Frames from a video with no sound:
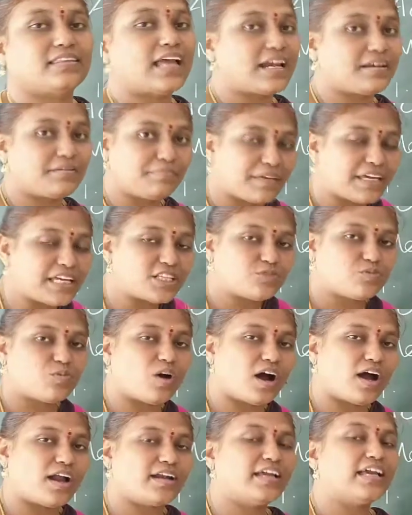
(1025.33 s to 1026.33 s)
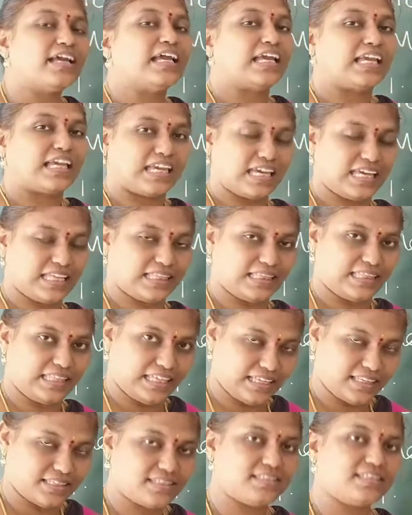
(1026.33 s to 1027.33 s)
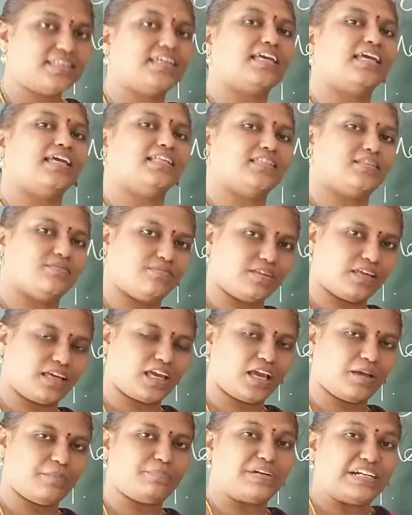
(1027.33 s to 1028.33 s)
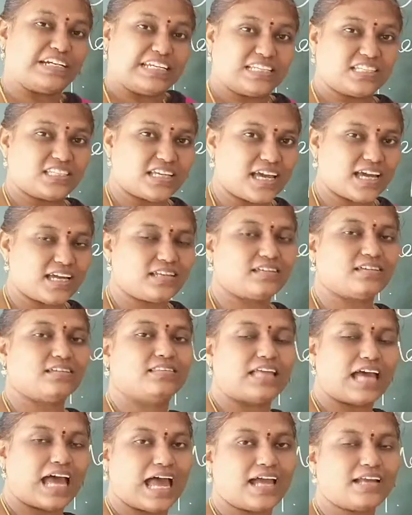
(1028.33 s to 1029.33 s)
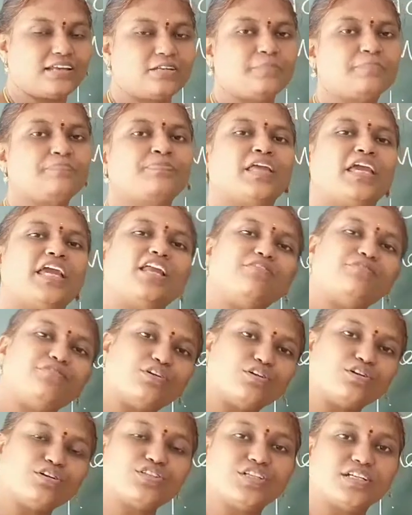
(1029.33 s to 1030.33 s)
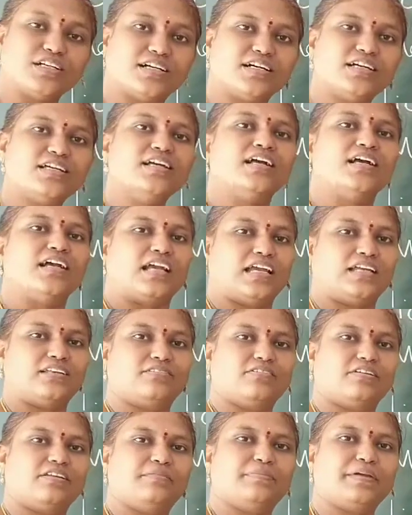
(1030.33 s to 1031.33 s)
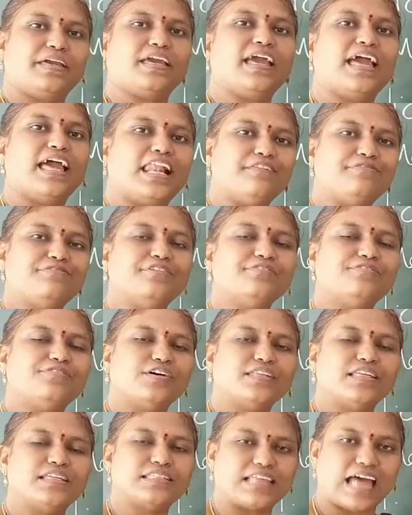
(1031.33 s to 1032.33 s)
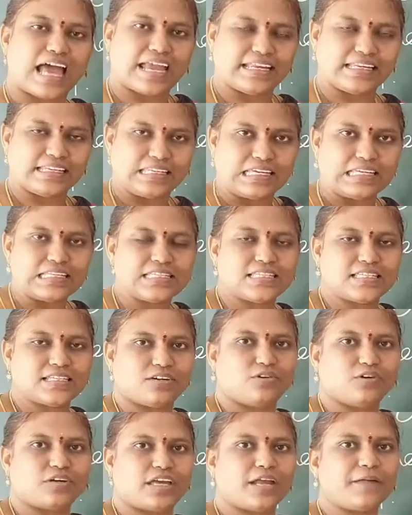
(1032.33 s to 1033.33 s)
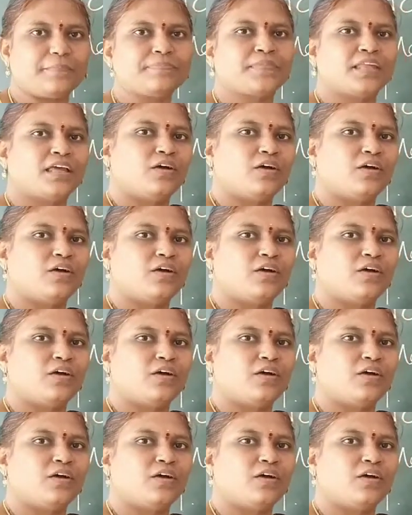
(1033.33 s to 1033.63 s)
That means what? He thinks, he predicted that in future it will be helpful for the scientist, okay,